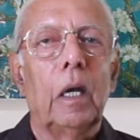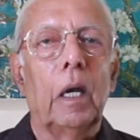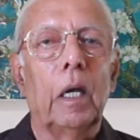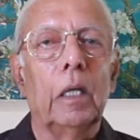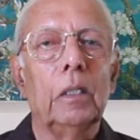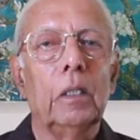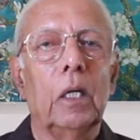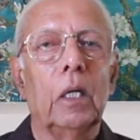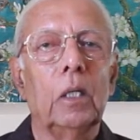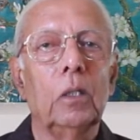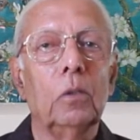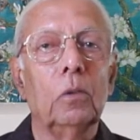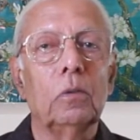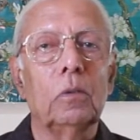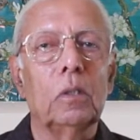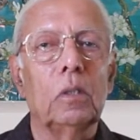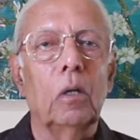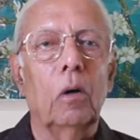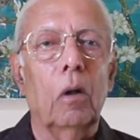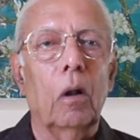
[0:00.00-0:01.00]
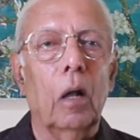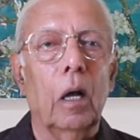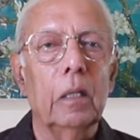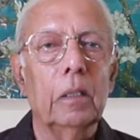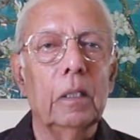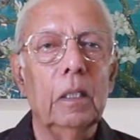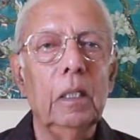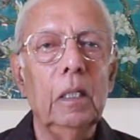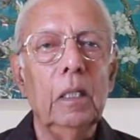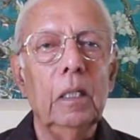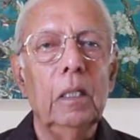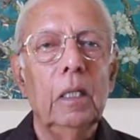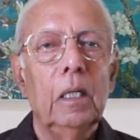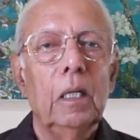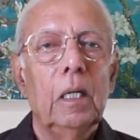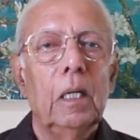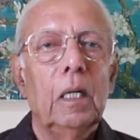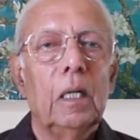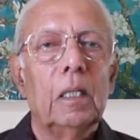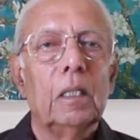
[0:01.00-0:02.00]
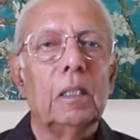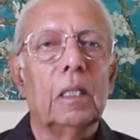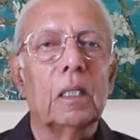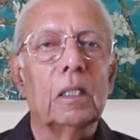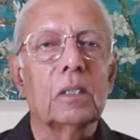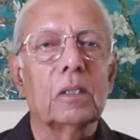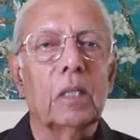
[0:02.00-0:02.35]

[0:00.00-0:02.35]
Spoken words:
In Hindu theology, the